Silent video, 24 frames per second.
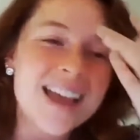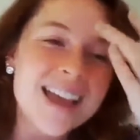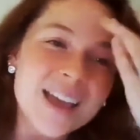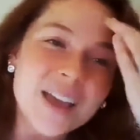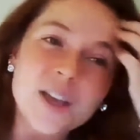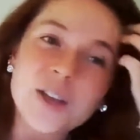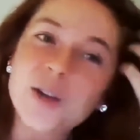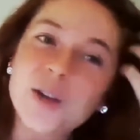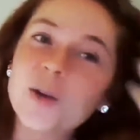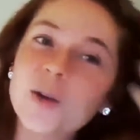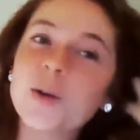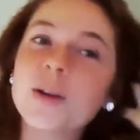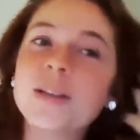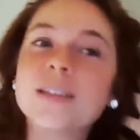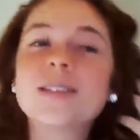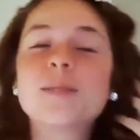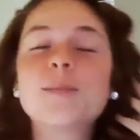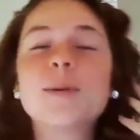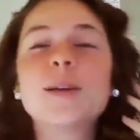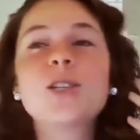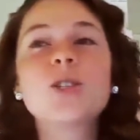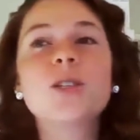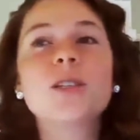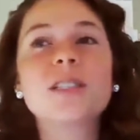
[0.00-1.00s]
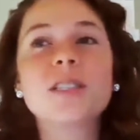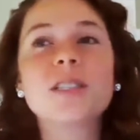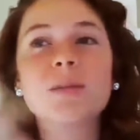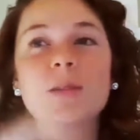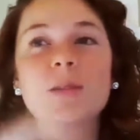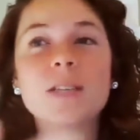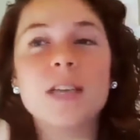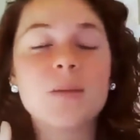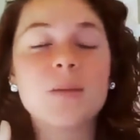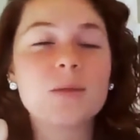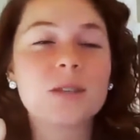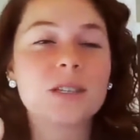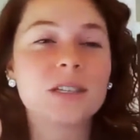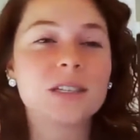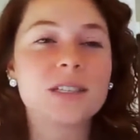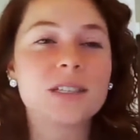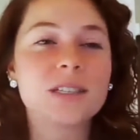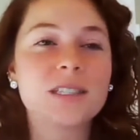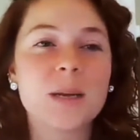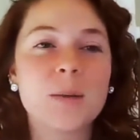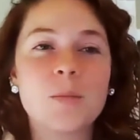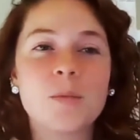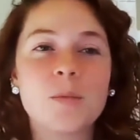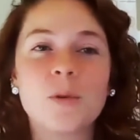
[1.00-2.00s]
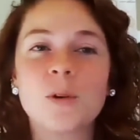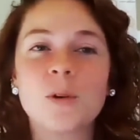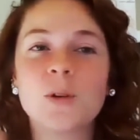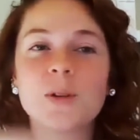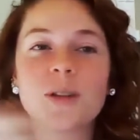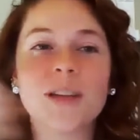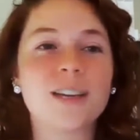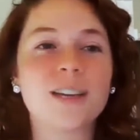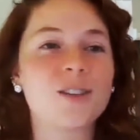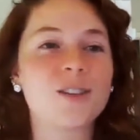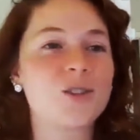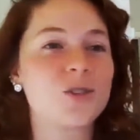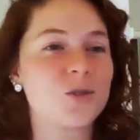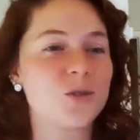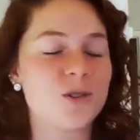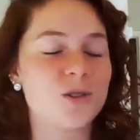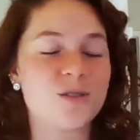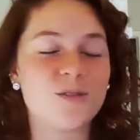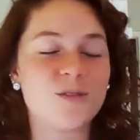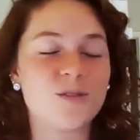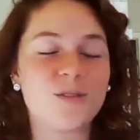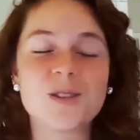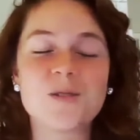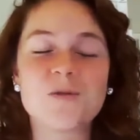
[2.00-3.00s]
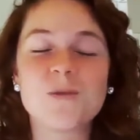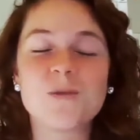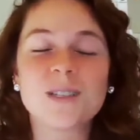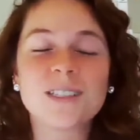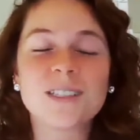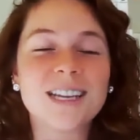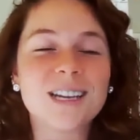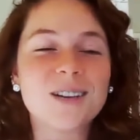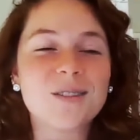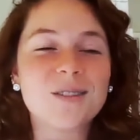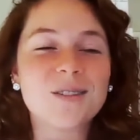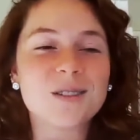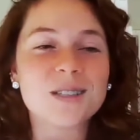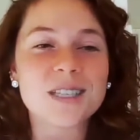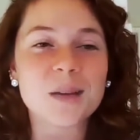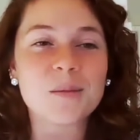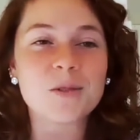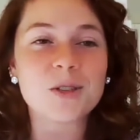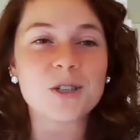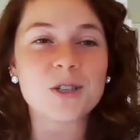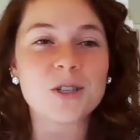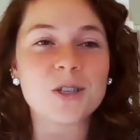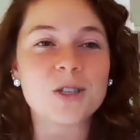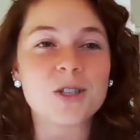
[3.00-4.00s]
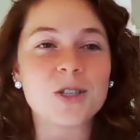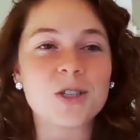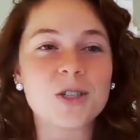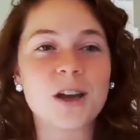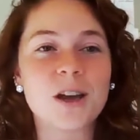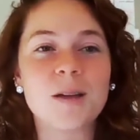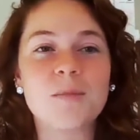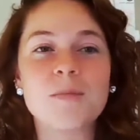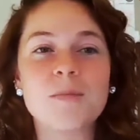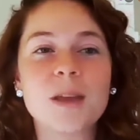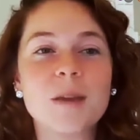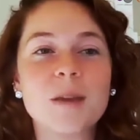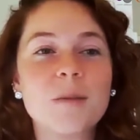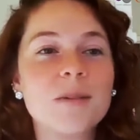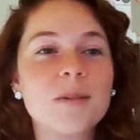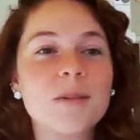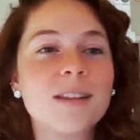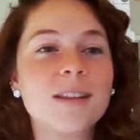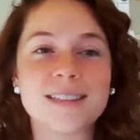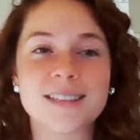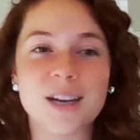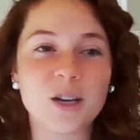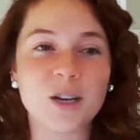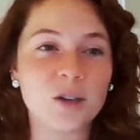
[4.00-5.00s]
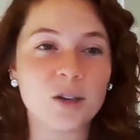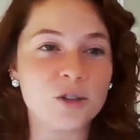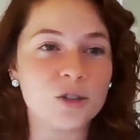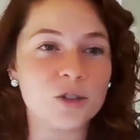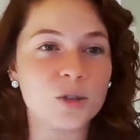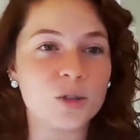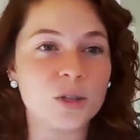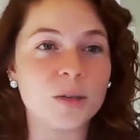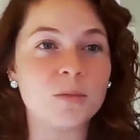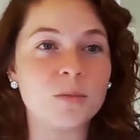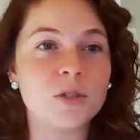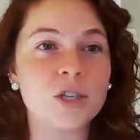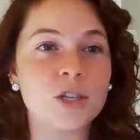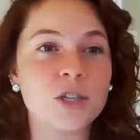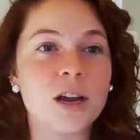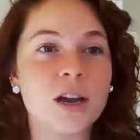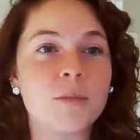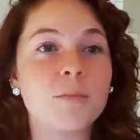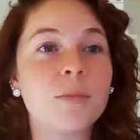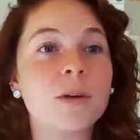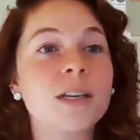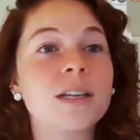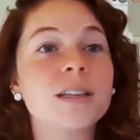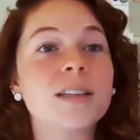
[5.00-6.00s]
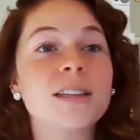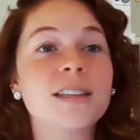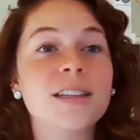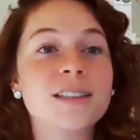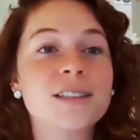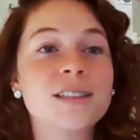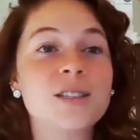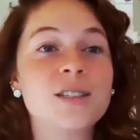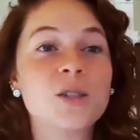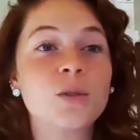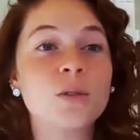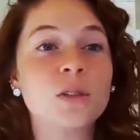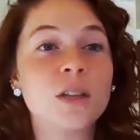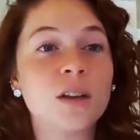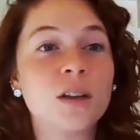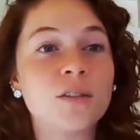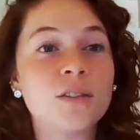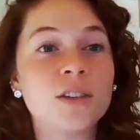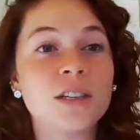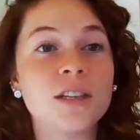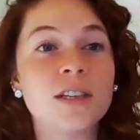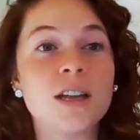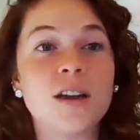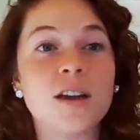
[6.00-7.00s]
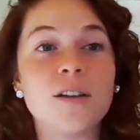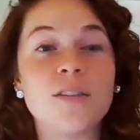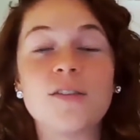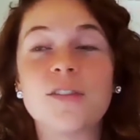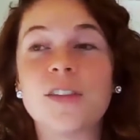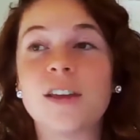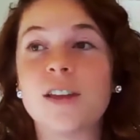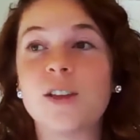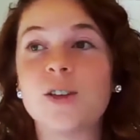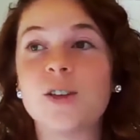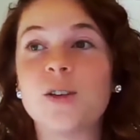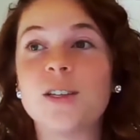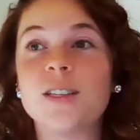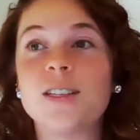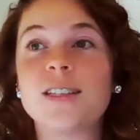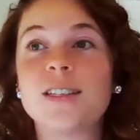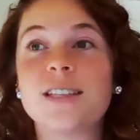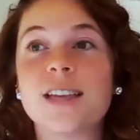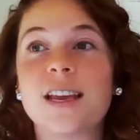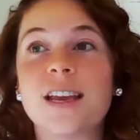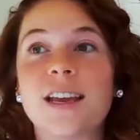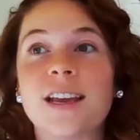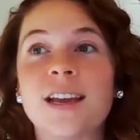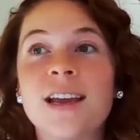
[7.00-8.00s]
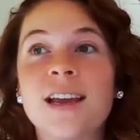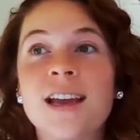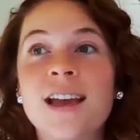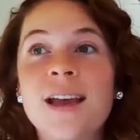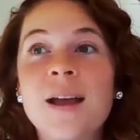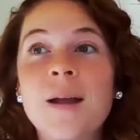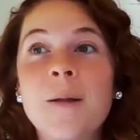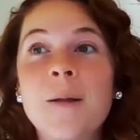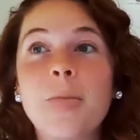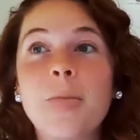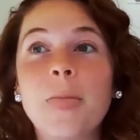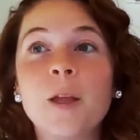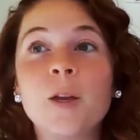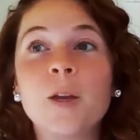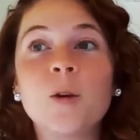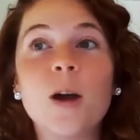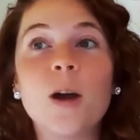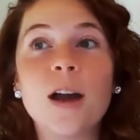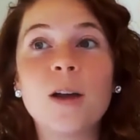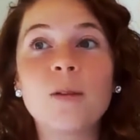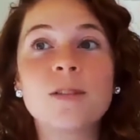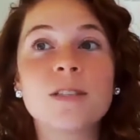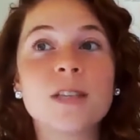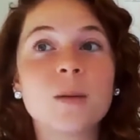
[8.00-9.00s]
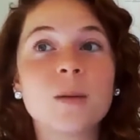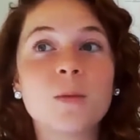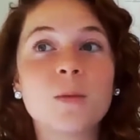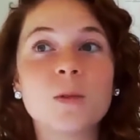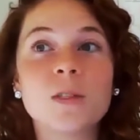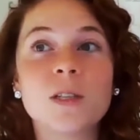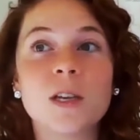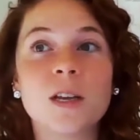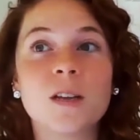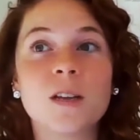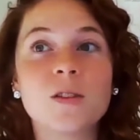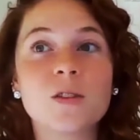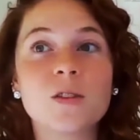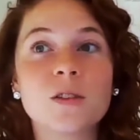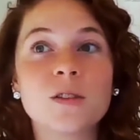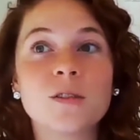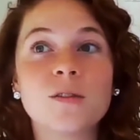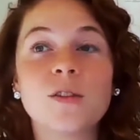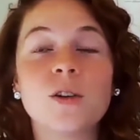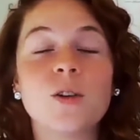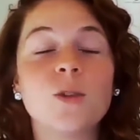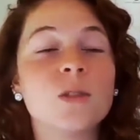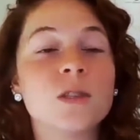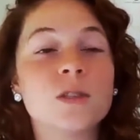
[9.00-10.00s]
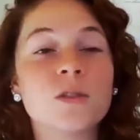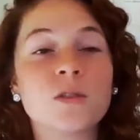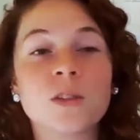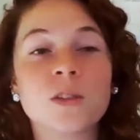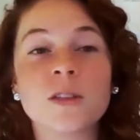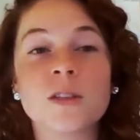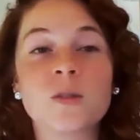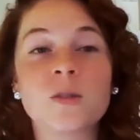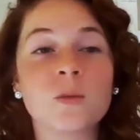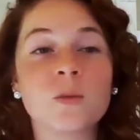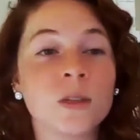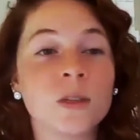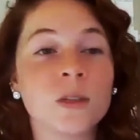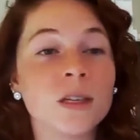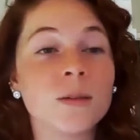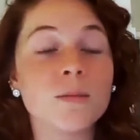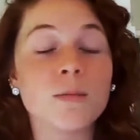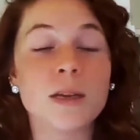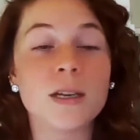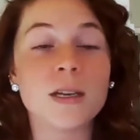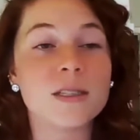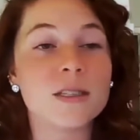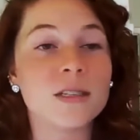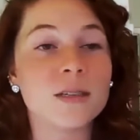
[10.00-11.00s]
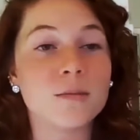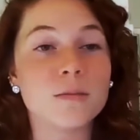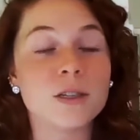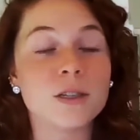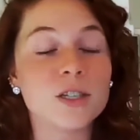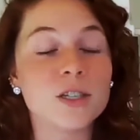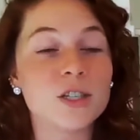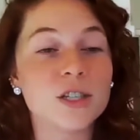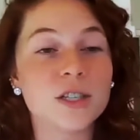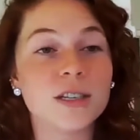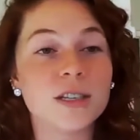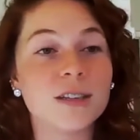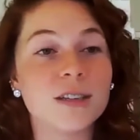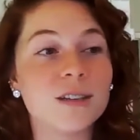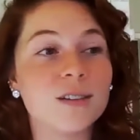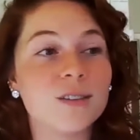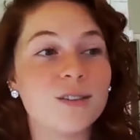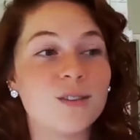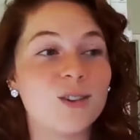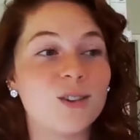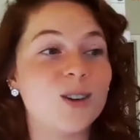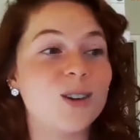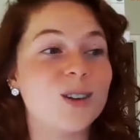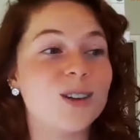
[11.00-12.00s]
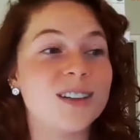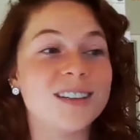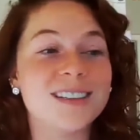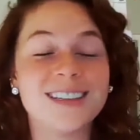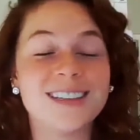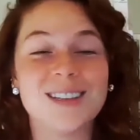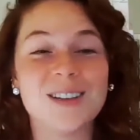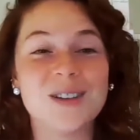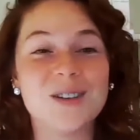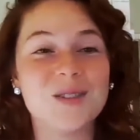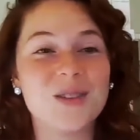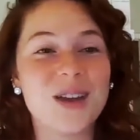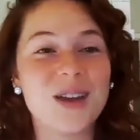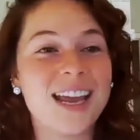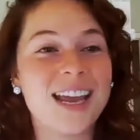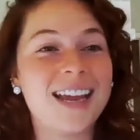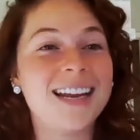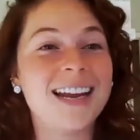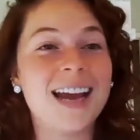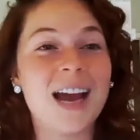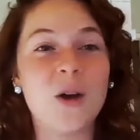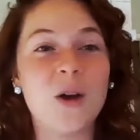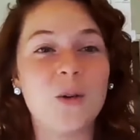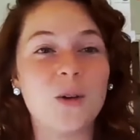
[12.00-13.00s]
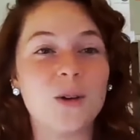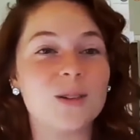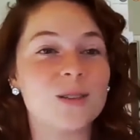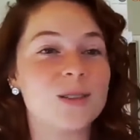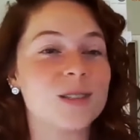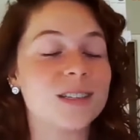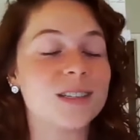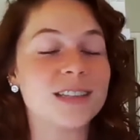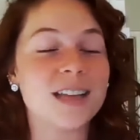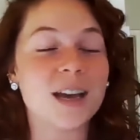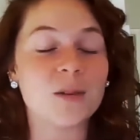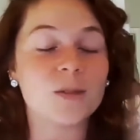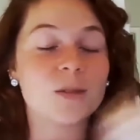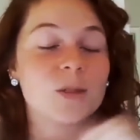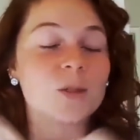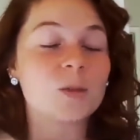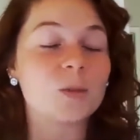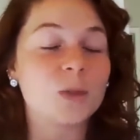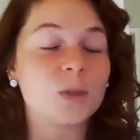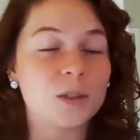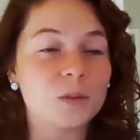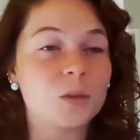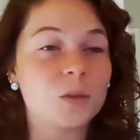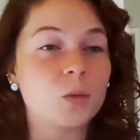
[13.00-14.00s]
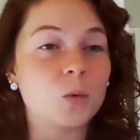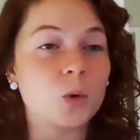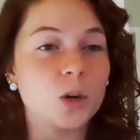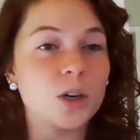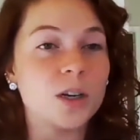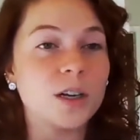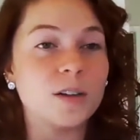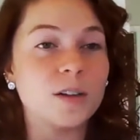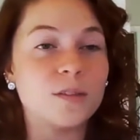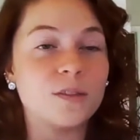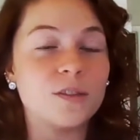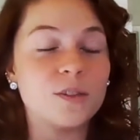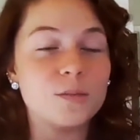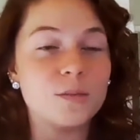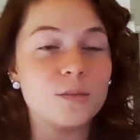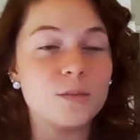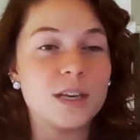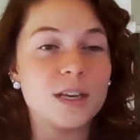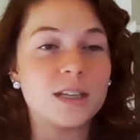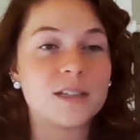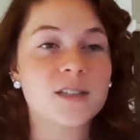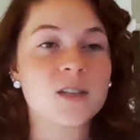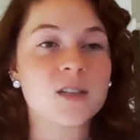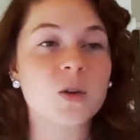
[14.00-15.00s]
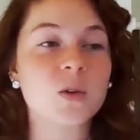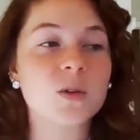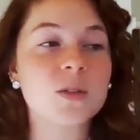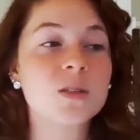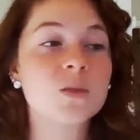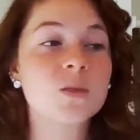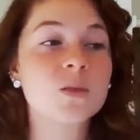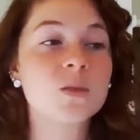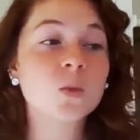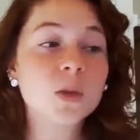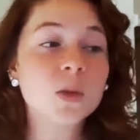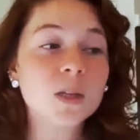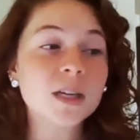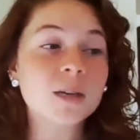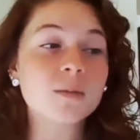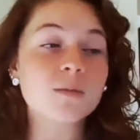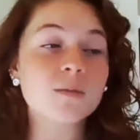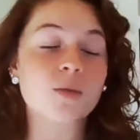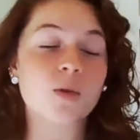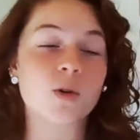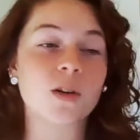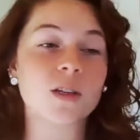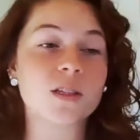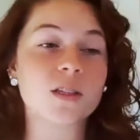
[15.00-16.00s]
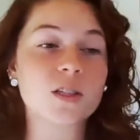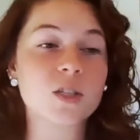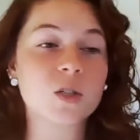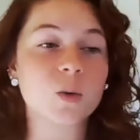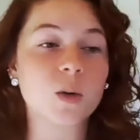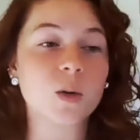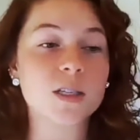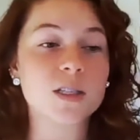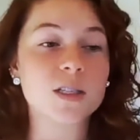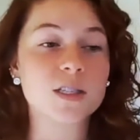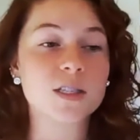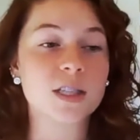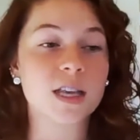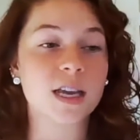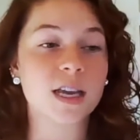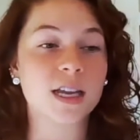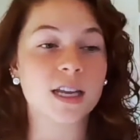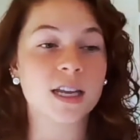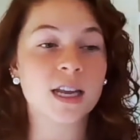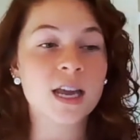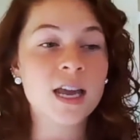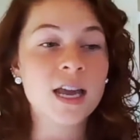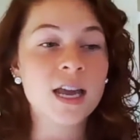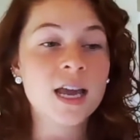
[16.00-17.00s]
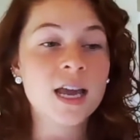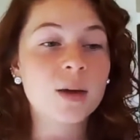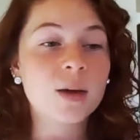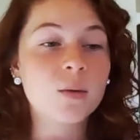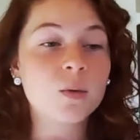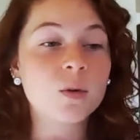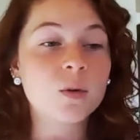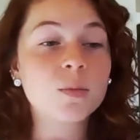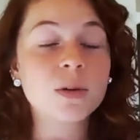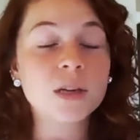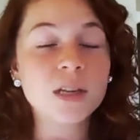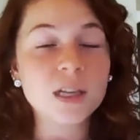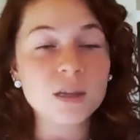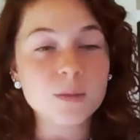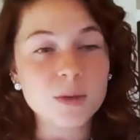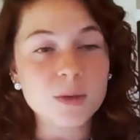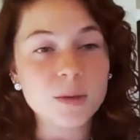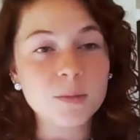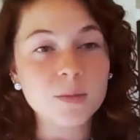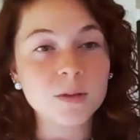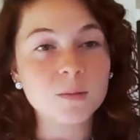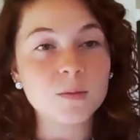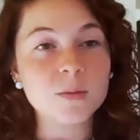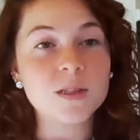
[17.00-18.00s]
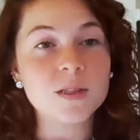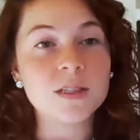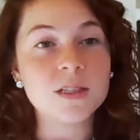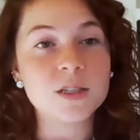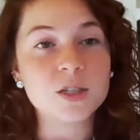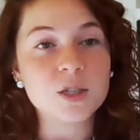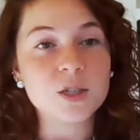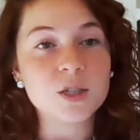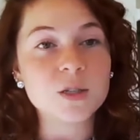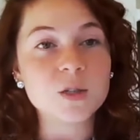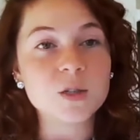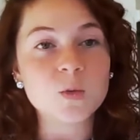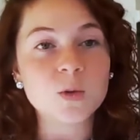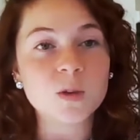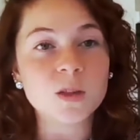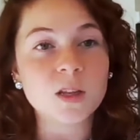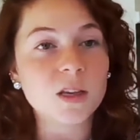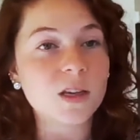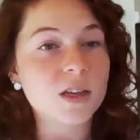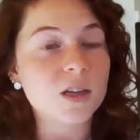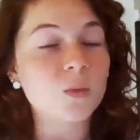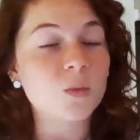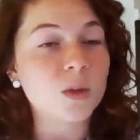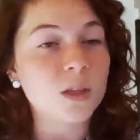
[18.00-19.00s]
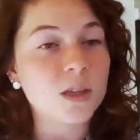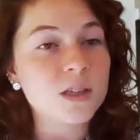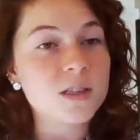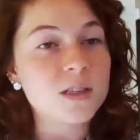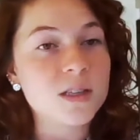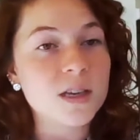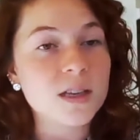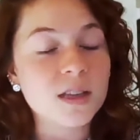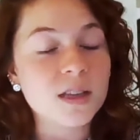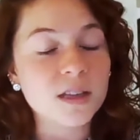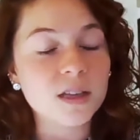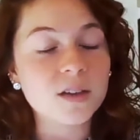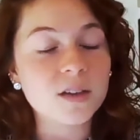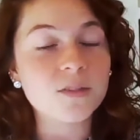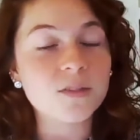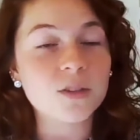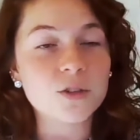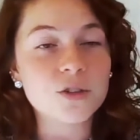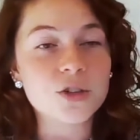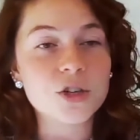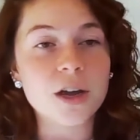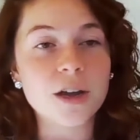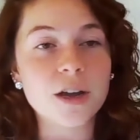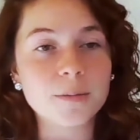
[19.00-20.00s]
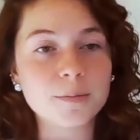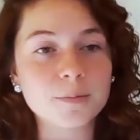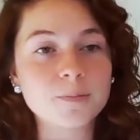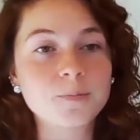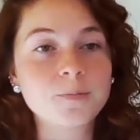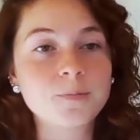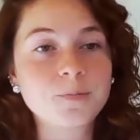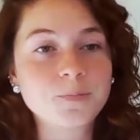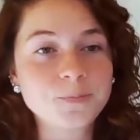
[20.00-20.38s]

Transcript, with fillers: Mm-hmm. You know, especially sometimes in a temporal, like sure, if it's a one-day receptionist job, maybe that's not your dream job, but at least you love it enough that you can say, you know, I was able to answer the phones for this really amazing mission for, you know, 8 hours. And that was really rewarding for me. So it's really important to us that we're putting people in positions where they can really say they love their job.